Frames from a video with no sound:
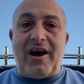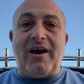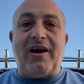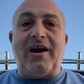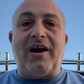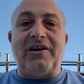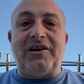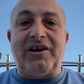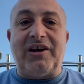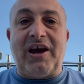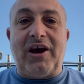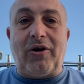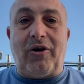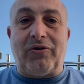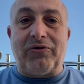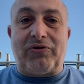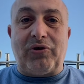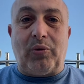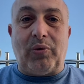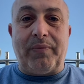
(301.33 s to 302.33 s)
and you get
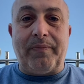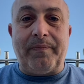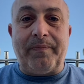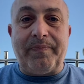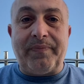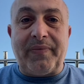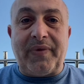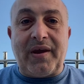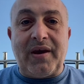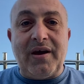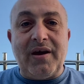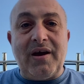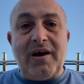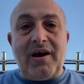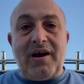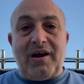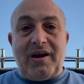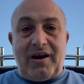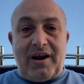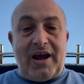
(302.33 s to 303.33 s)
onto them.
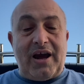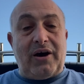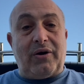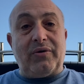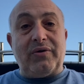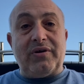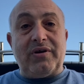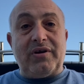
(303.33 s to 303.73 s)
Now,